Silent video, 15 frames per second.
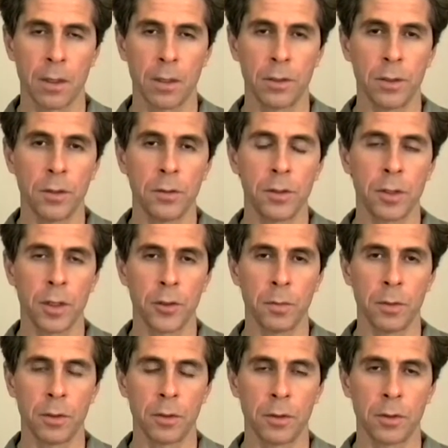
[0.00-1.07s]
No
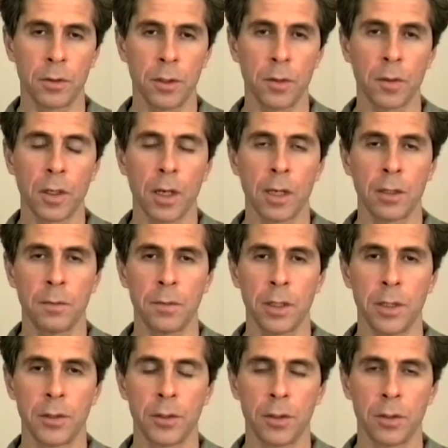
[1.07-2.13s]
judgment, no
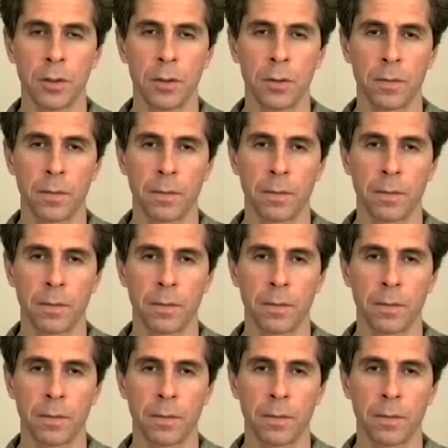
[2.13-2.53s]
condemnation,